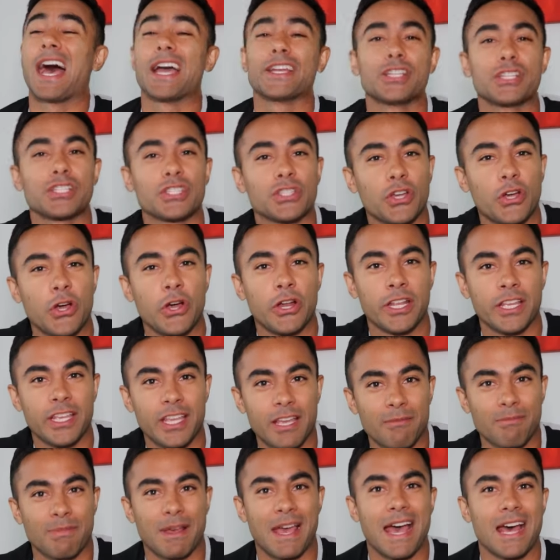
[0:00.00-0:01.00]
I just couldn't
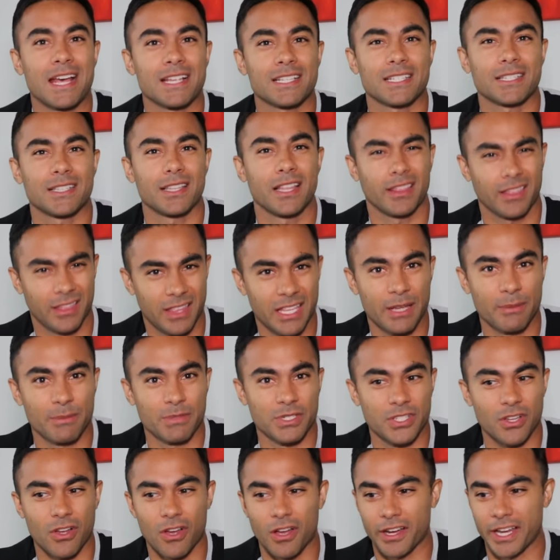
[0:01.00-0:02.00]
get past the theme
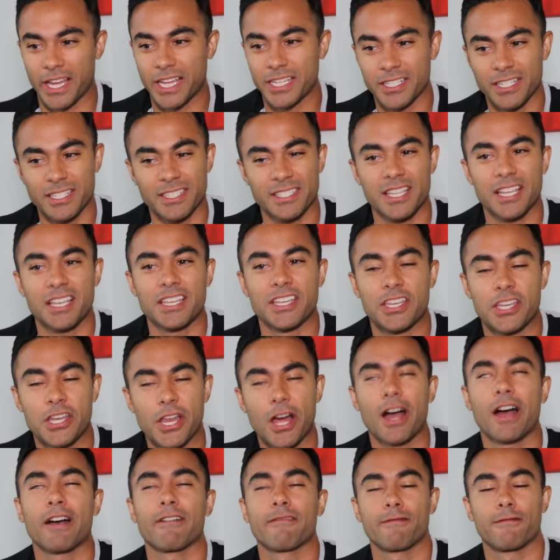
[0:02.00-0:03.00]
song. It just did
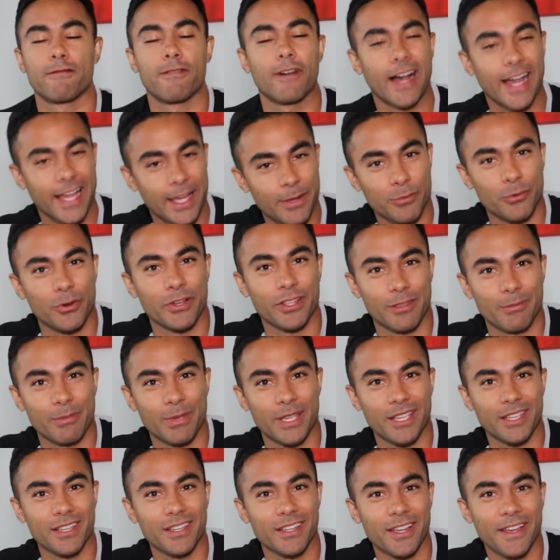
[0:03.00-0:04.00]
not vibe with
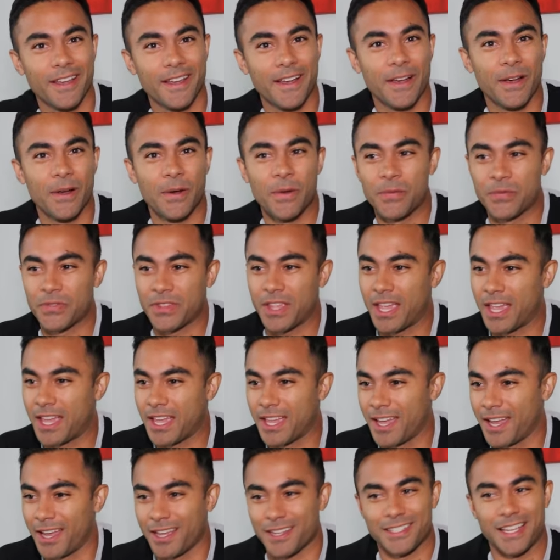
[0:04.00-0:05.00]
me,
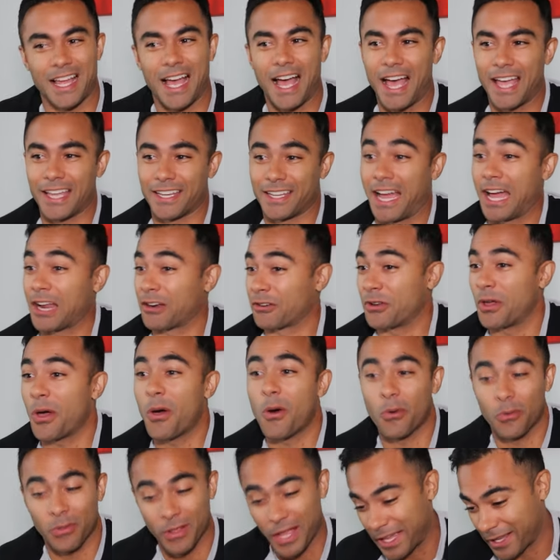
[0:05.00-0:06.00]
and I don't
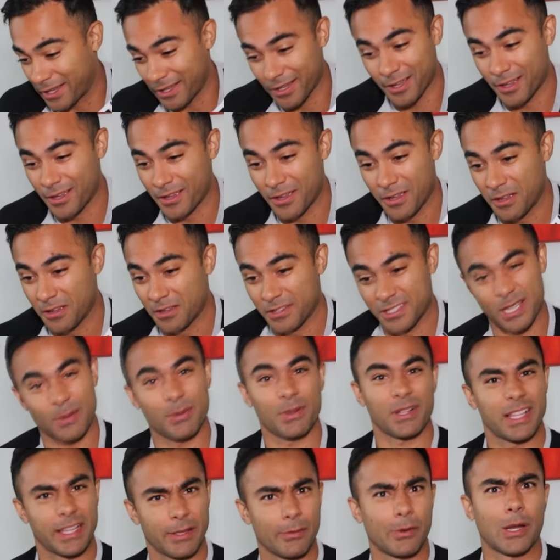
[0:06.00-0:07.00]
know, like,
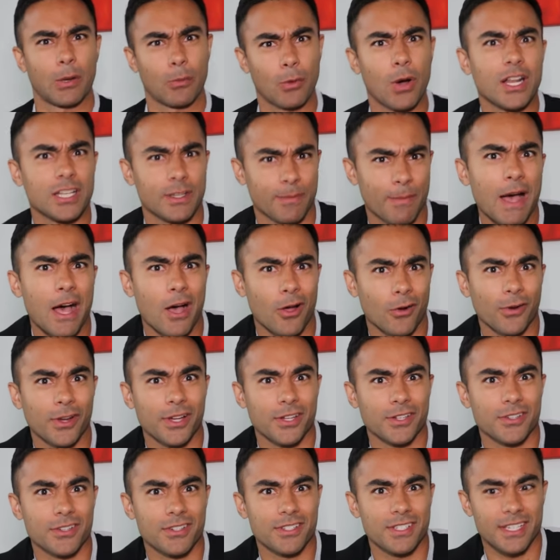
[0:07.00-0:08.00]
typically when I watch Power
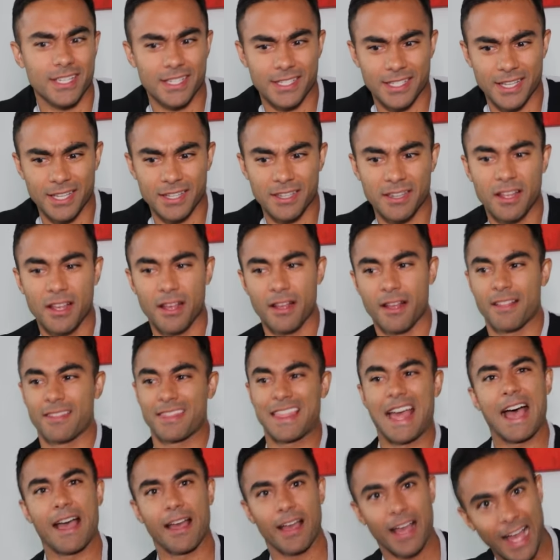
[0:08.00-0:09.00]
Rangers season,
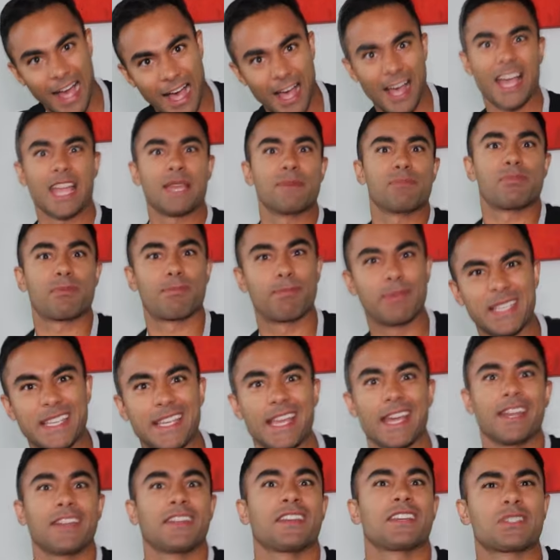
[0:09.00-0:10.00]
that hype
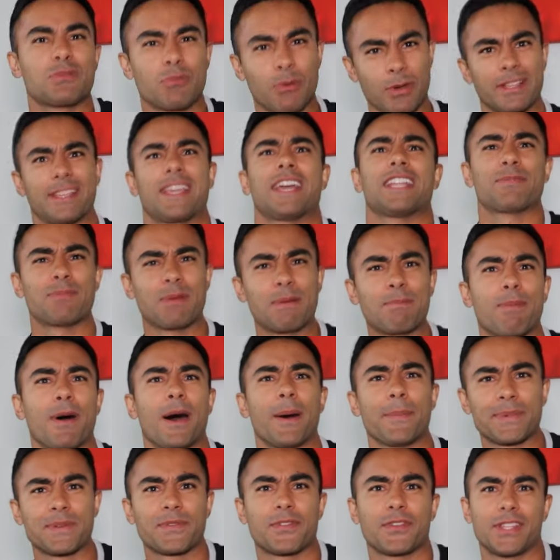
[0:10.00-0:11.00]
beginning is what gets me
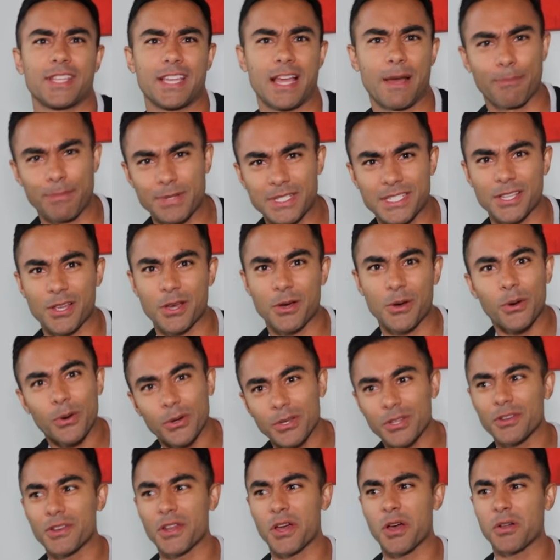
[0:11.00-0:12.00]
pumped for the
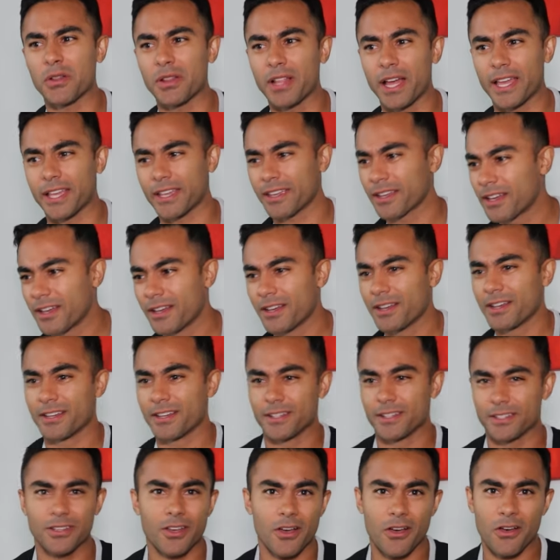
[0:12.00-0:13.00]
episode, you know, like,
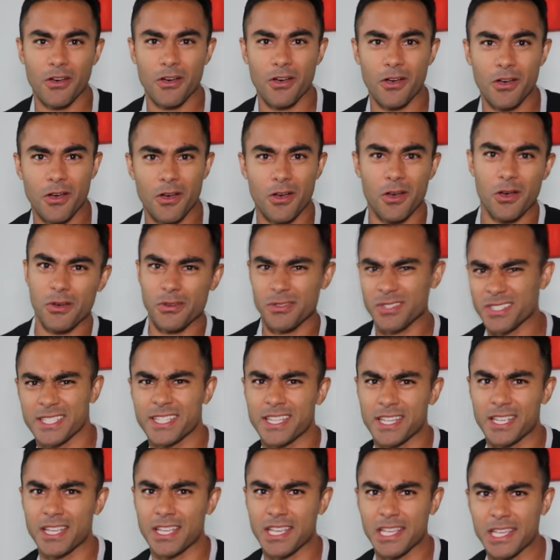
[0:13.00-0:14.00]
go
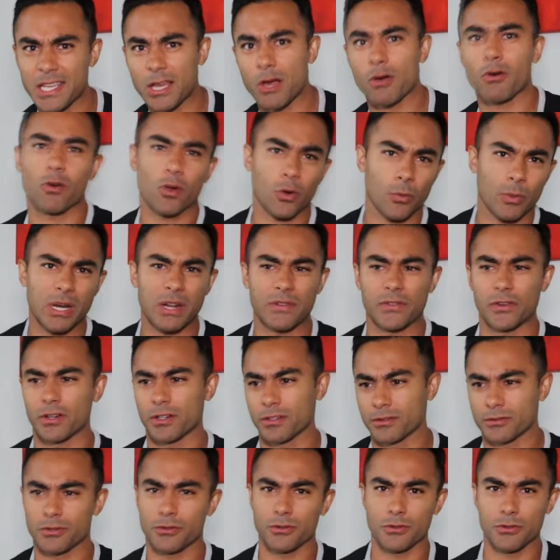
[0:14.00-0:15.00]
Zeo, or
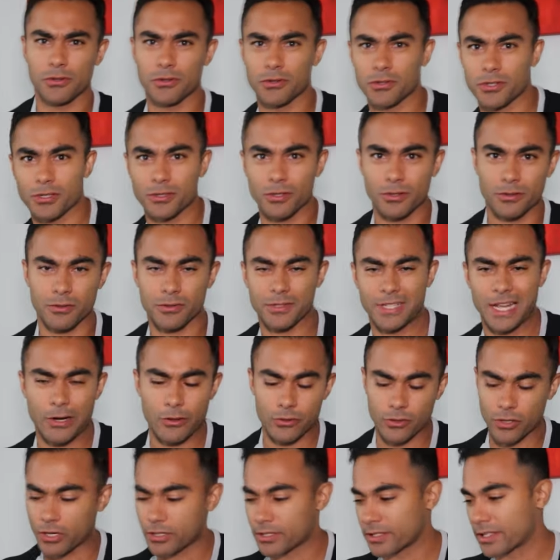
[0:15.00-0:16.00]
whatever, do,
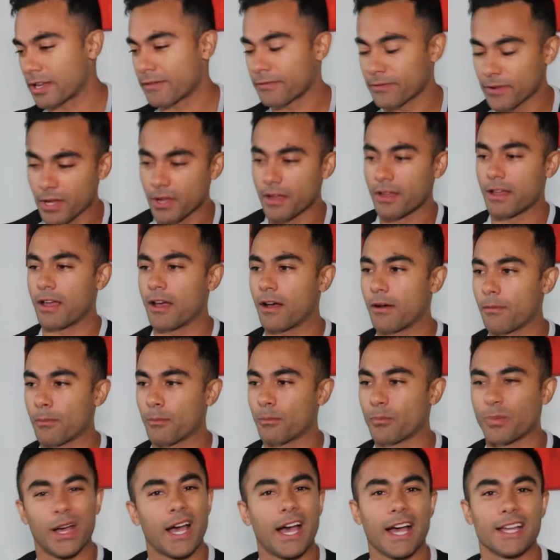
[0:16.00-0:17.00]
Dino Charge stuff.
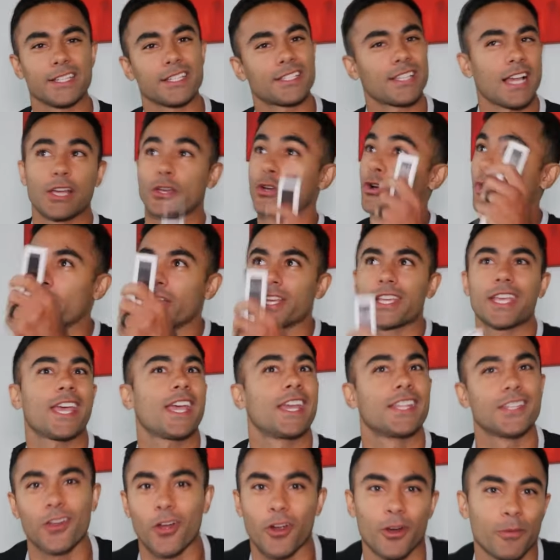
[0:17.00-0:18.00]
But I couldn't get
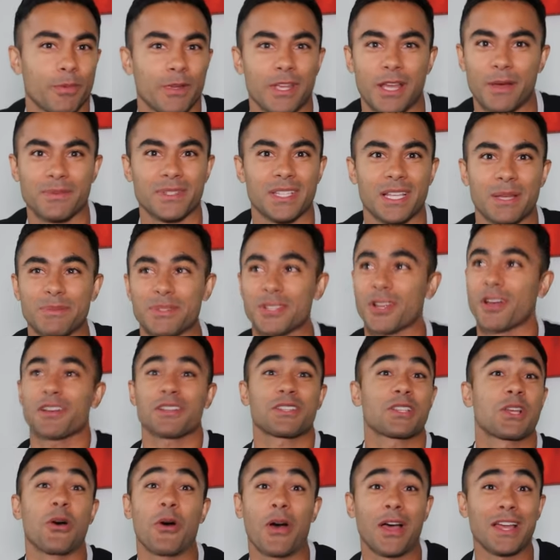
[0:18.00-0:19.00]
into RPM's theme
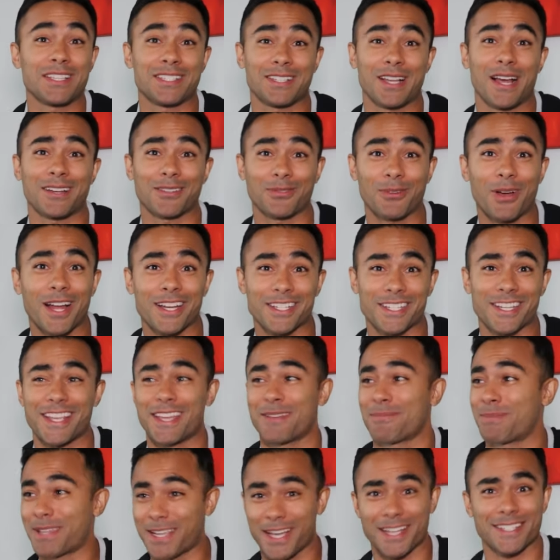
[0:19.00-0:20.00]
song, so I stopped watching
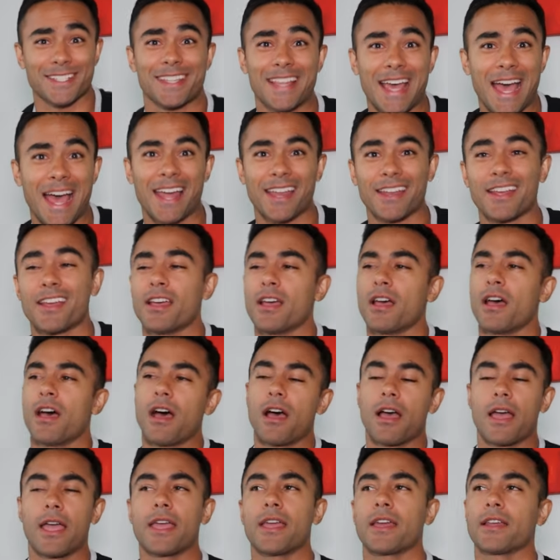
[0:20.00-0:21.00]
it because of that.
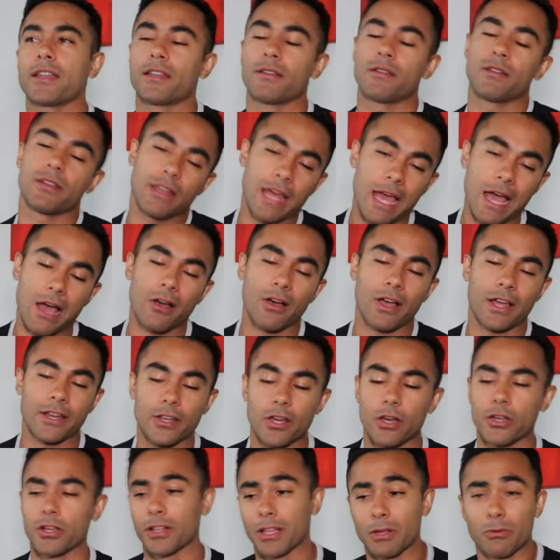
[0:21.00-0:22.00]
And now I
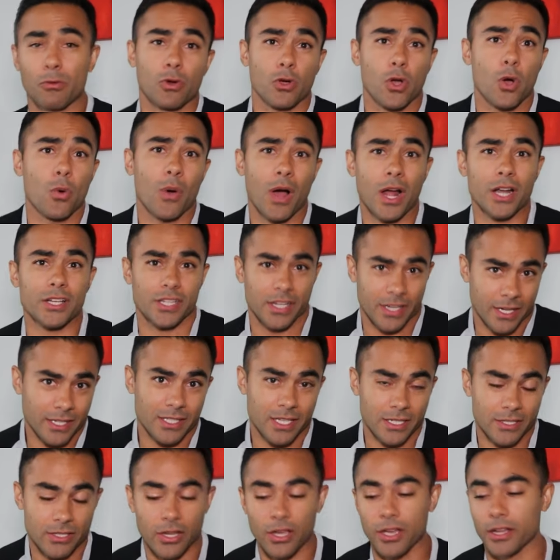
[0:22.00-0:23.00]
know you're like, well, go watch it
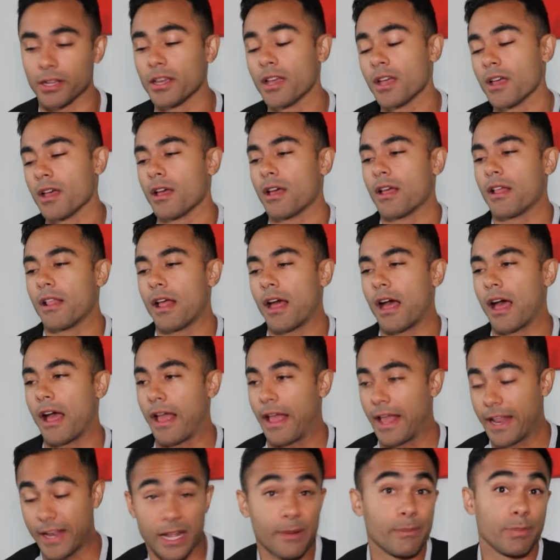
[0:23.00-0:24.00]
because it's good.
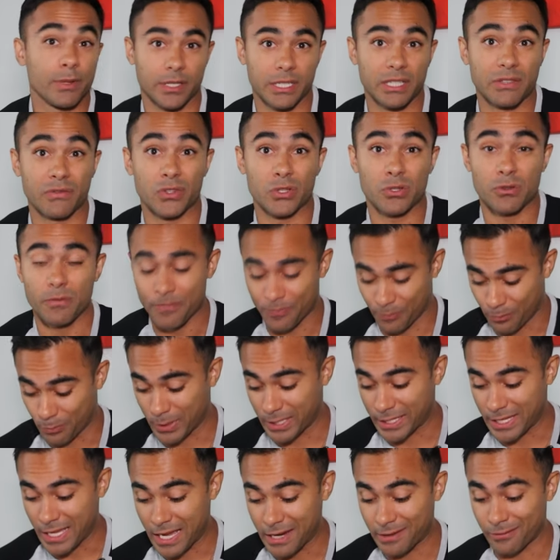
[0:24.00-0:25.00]
And I believe you,
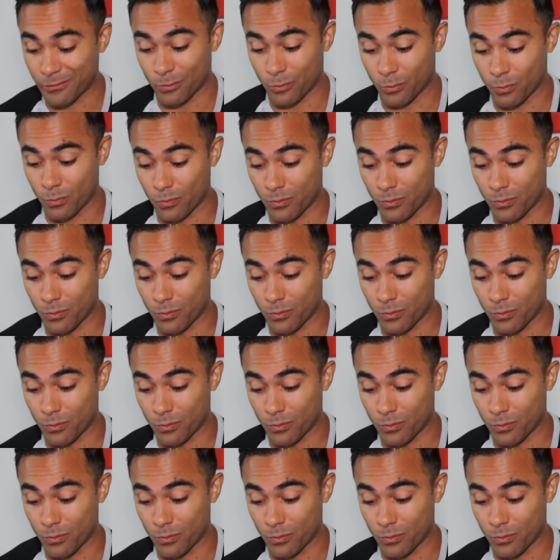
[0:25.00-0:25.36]
but again,